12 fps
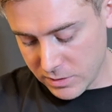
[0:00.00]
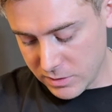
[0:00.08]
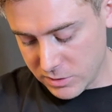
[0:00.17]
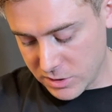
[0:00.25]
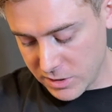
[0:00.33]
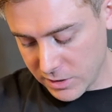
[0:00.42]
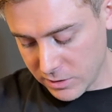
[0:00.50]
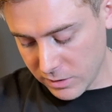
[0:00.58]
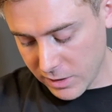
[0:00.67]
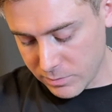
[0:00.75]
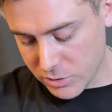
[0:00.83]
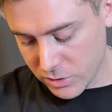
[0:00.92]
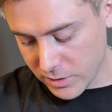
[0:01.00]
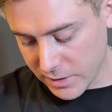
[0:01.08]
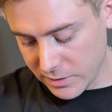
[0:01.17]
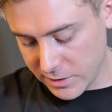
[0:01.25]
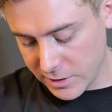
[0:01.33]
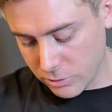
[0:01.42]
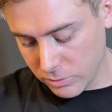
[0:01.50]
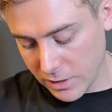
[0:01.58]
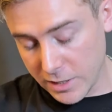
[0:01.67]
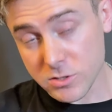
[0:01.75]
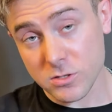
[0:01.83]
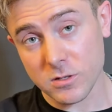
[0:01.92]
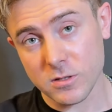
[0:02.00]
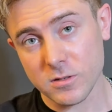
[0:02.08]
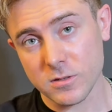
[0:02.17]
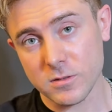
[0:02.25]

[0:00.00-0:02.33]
See here, I'm turning on the equalizer.